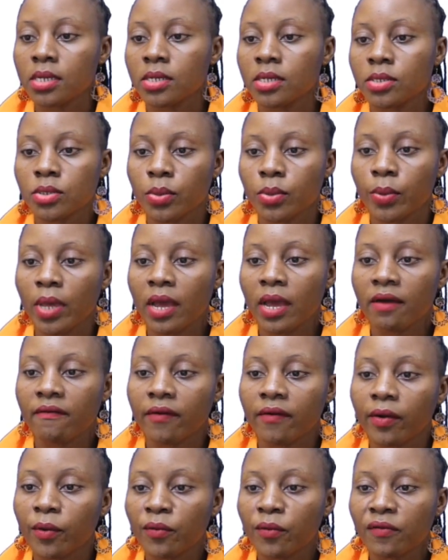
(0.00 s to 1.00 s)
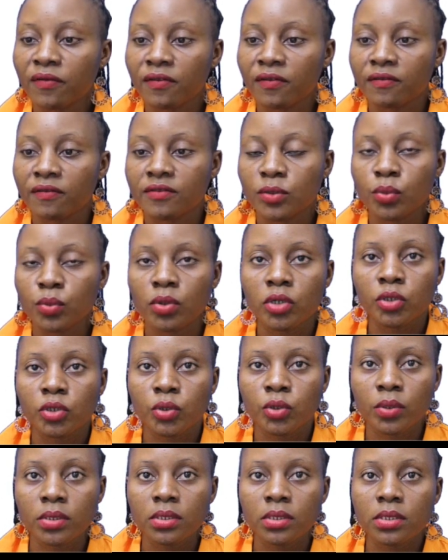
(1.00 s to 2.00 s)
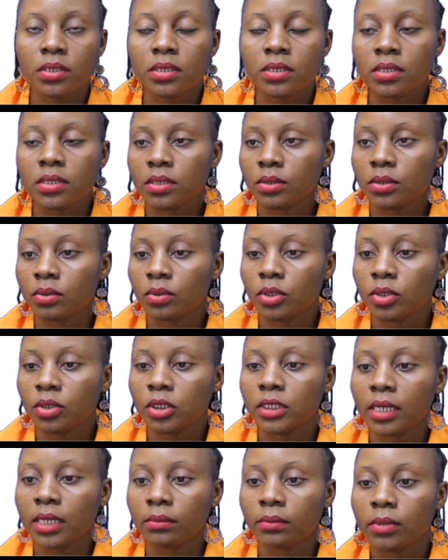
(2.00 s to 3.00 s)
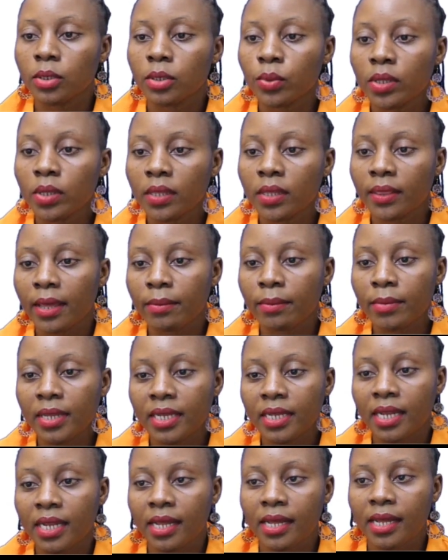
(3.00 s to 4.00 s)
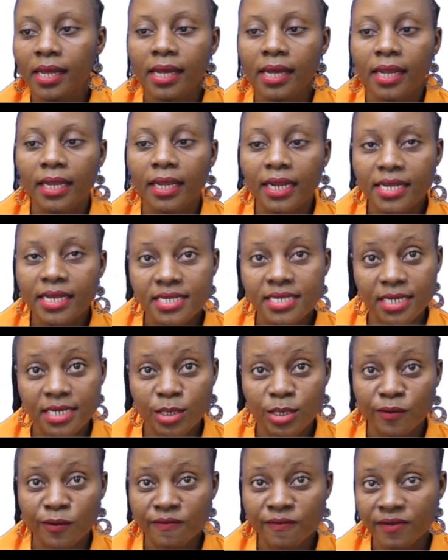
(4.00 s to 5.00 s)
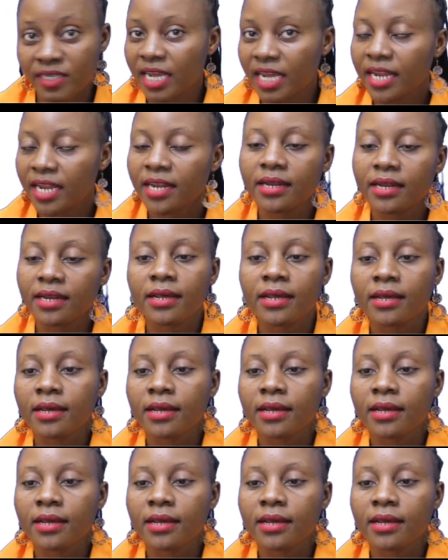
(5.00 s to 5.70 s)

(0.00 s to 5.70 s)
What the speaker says: So we have around 50 questions. We shall be doing them in a set of 10.